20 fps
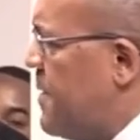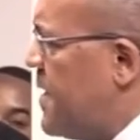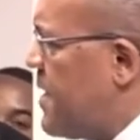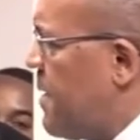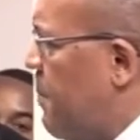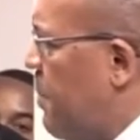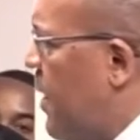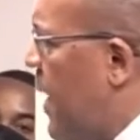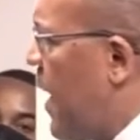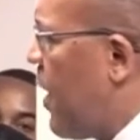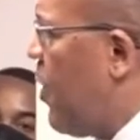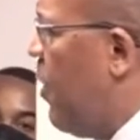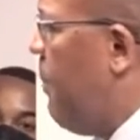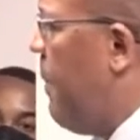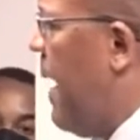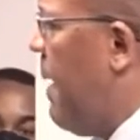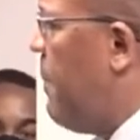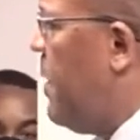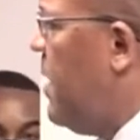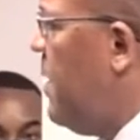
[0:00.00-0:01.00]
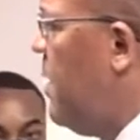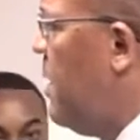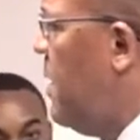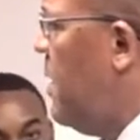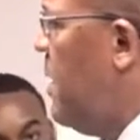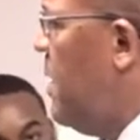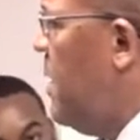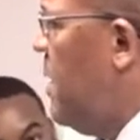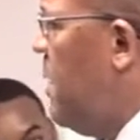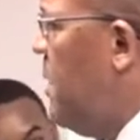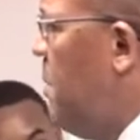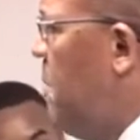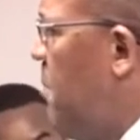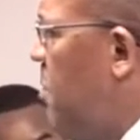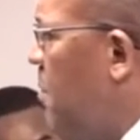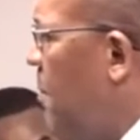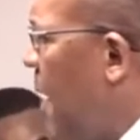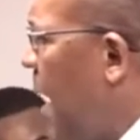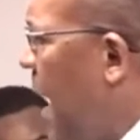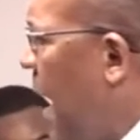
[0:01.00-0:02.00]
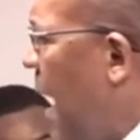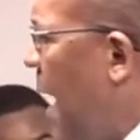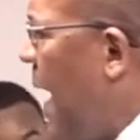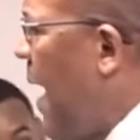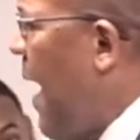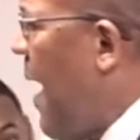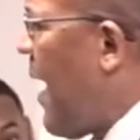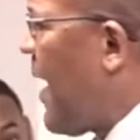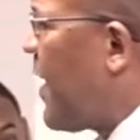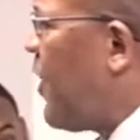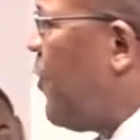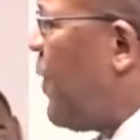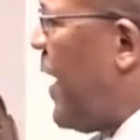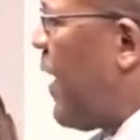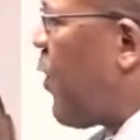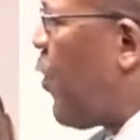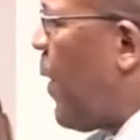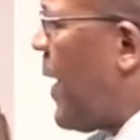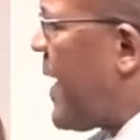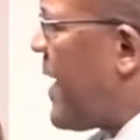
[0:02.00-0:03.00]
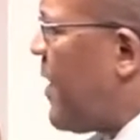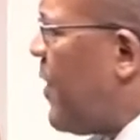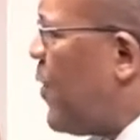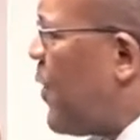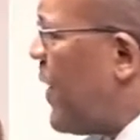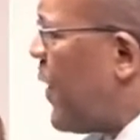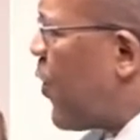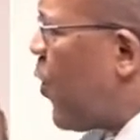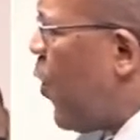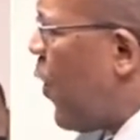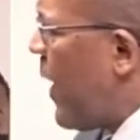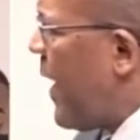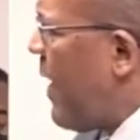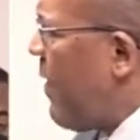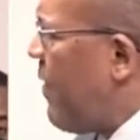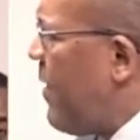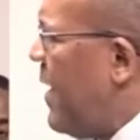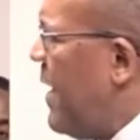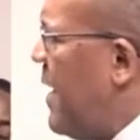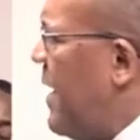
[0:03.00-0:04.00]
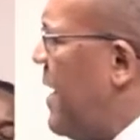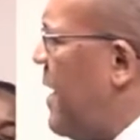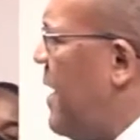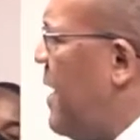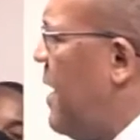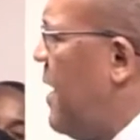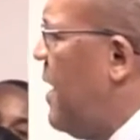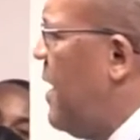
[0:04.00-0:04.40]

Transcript: Mr. Barack Obama, argued it quite coherently.